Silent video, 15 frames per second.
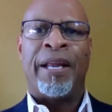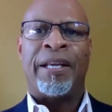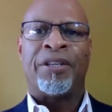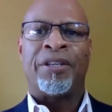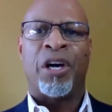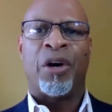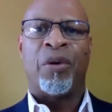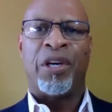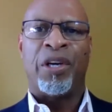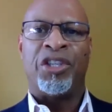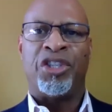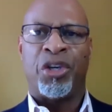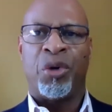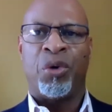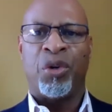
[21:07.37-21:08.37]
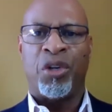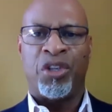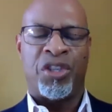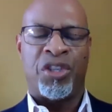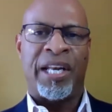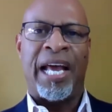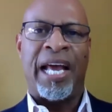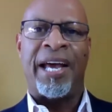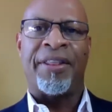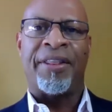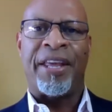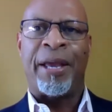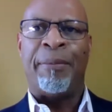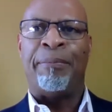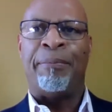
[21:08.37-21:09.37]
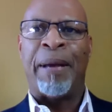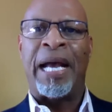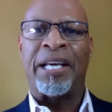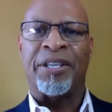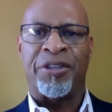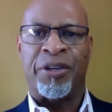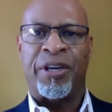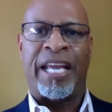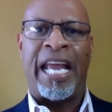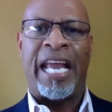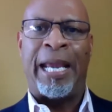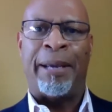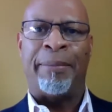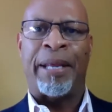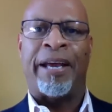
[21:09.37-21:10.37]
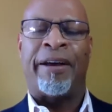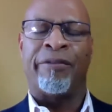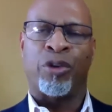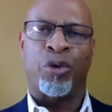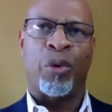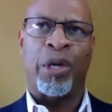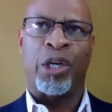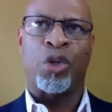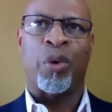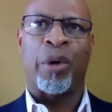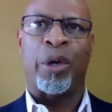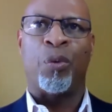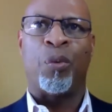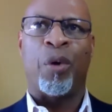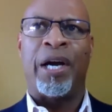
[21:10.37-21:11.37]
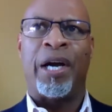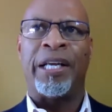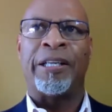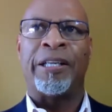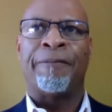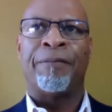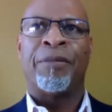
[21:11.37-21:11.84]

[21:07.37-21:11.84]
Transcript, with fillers: So in June or July, the ambassador came down twenty twenty-one